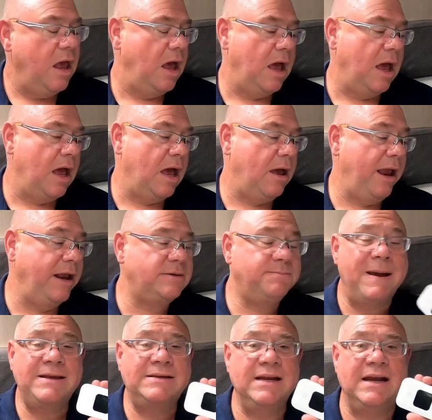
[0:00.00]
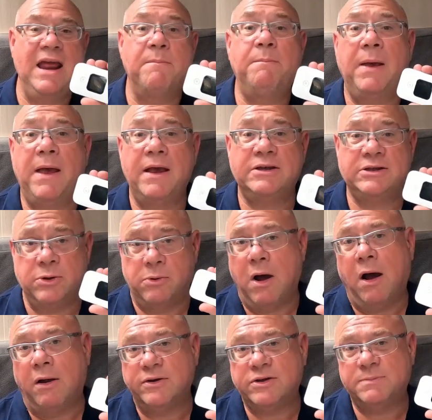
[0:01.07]
It's basically a personal
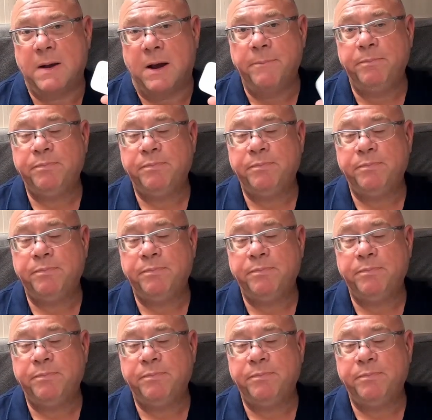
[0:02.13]
hotspot.